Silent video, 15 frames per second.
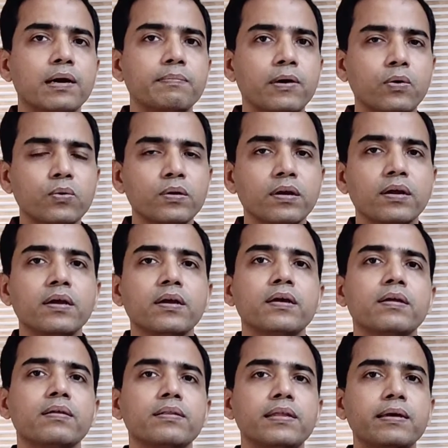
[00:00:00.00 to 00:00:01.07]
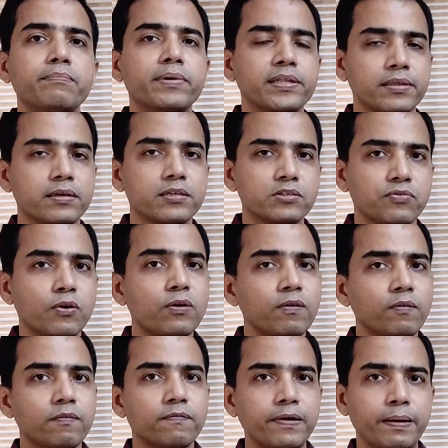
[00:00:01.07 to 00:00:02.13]
about the methods for
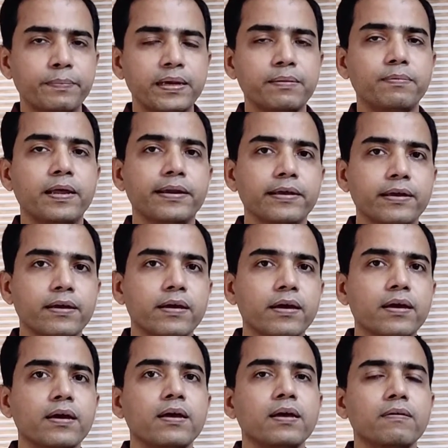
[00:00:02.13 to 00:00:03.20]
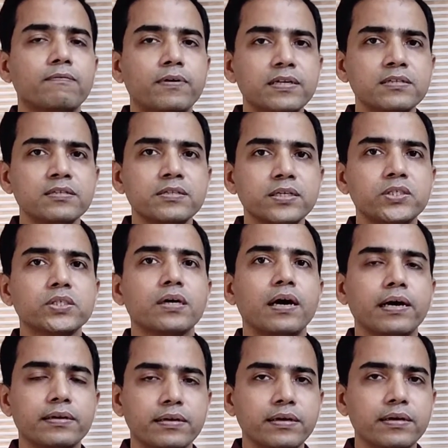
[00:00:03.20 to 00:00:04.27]
family planning. One such
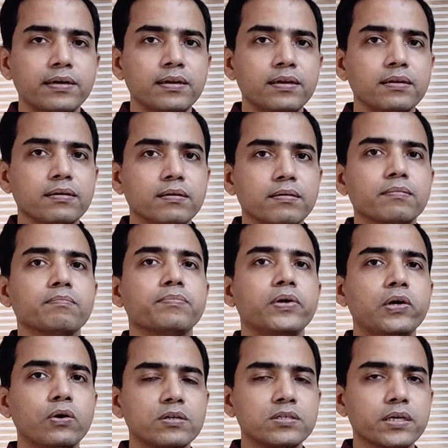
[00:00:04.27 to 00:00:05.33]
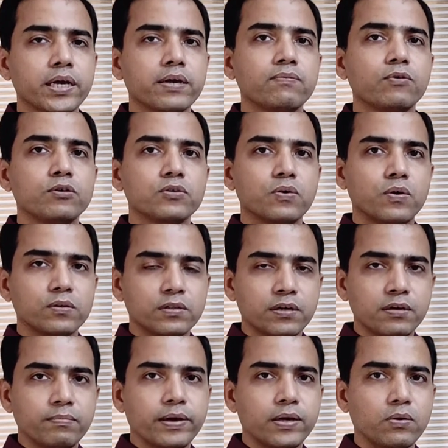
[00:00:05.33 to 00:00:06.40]
article, because it was
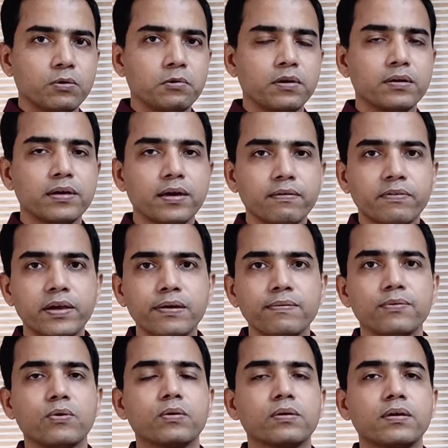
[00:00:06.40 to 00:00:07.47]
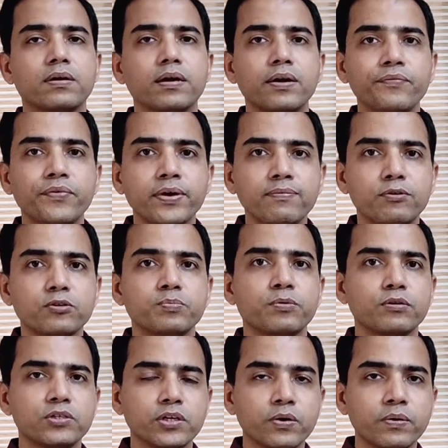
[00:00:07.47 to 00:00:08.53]
authored by Dr. Karve was
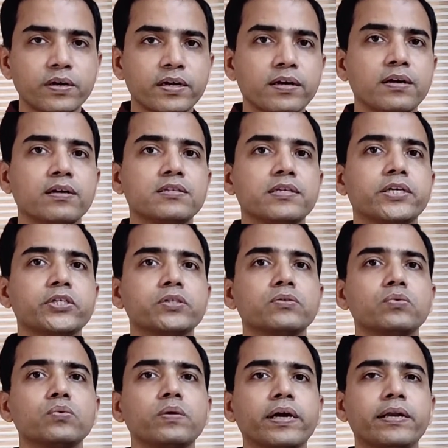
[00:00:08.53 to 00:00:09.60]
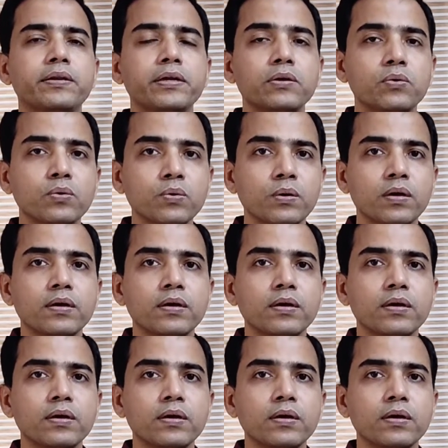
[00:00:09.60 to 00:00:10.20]
prosecuted under Section 292,